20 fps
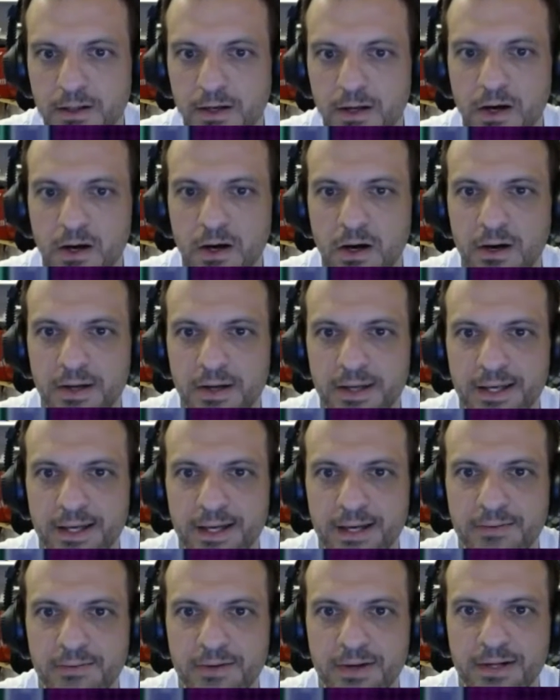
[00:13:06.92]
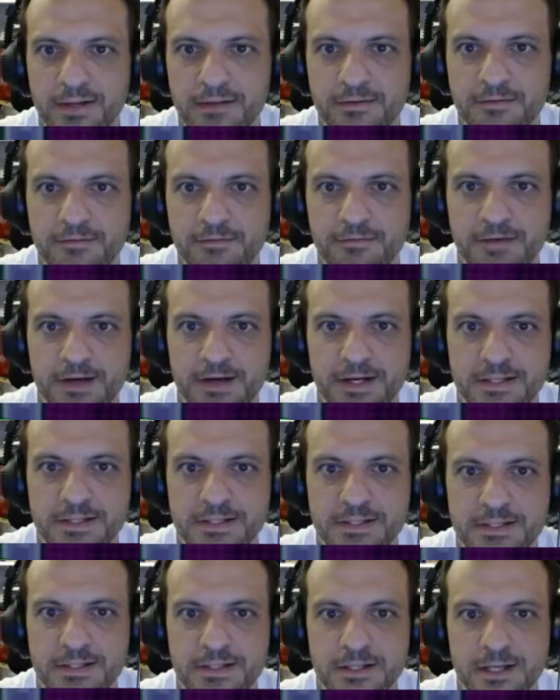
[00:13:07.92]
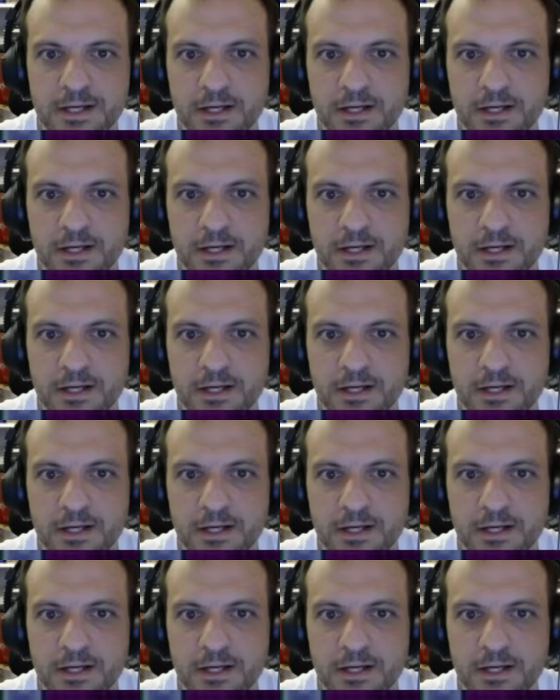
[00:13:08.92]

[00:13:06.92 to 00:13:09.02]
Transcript: Oh yeah, right in the face.